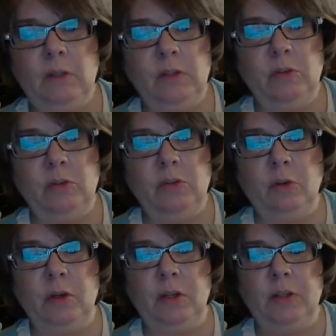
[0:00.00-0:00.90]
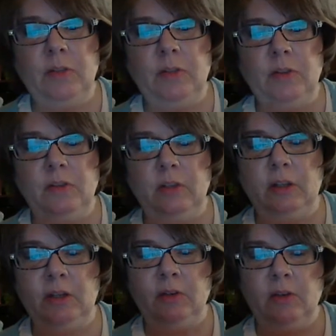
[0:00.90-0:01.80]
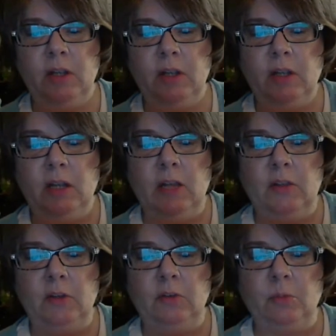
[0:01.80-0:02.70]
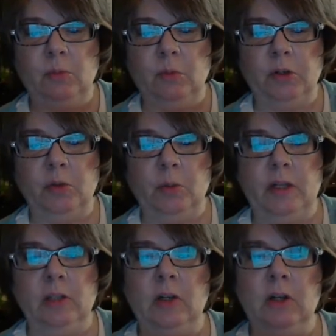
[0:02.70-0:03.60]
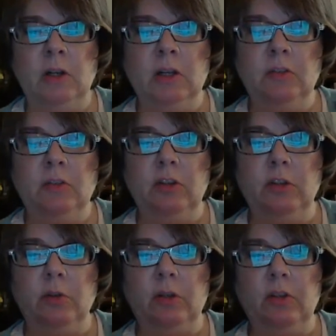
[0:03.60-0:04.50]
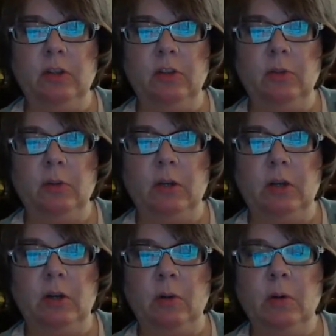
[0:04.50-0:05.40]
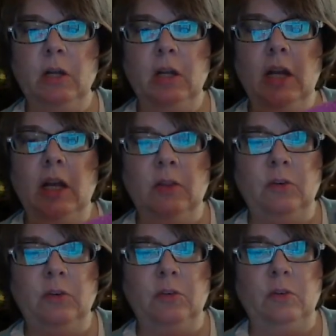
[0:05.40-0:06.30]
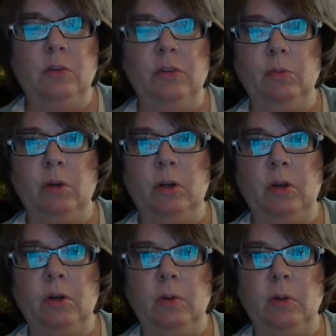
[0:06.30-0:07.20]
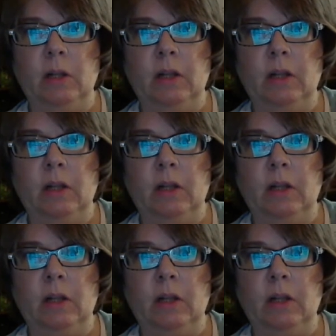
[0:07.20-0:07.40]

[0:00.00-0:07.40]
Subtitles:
You start at this end, and then you just work your way along and decreasing as you go, and then you do this row,